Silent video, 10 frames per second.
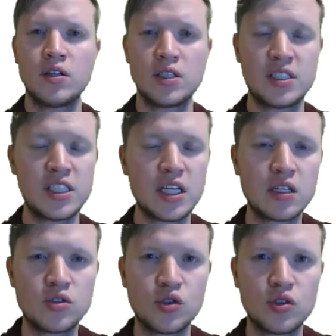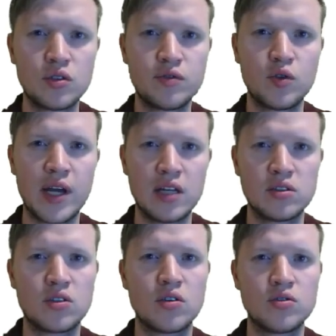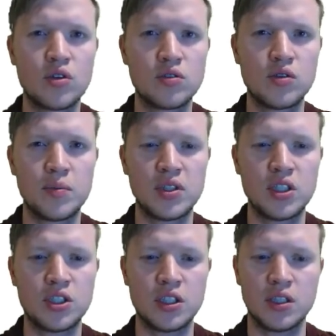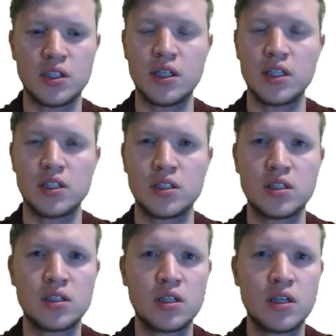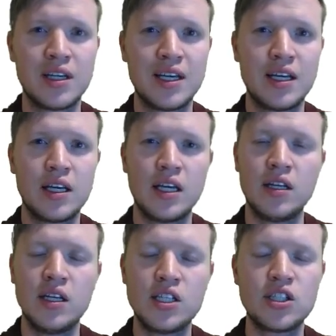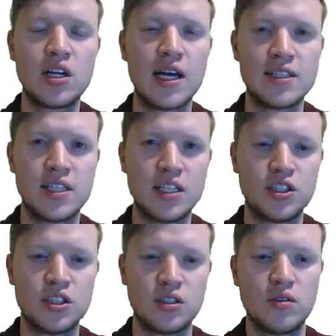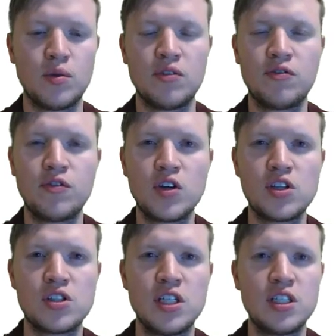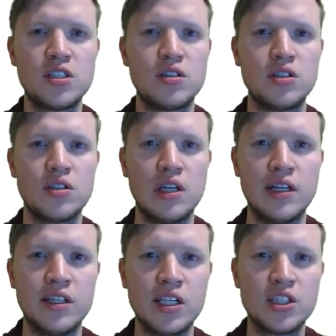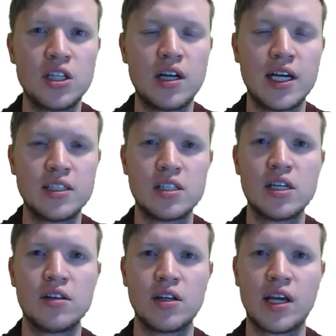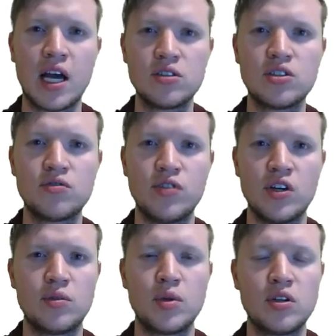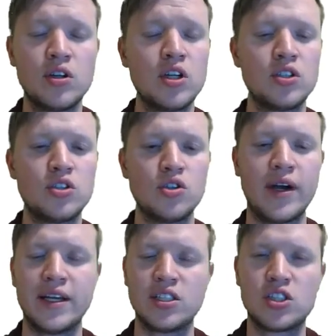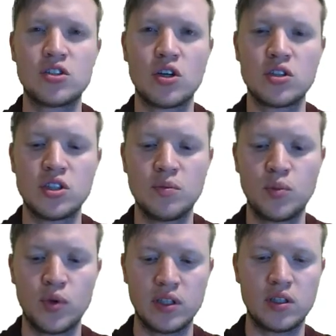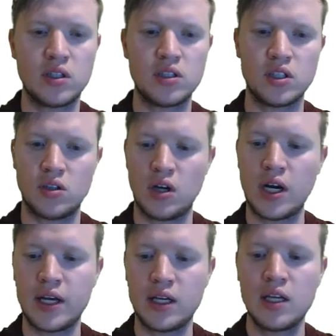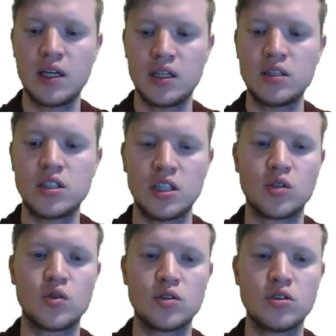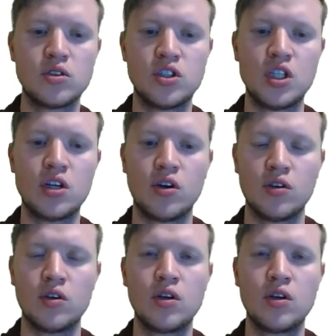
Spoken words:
second rule for counter-controlled repetition is initialization. We first need to initialize the counter variable to a starting point. So I is equal to 0.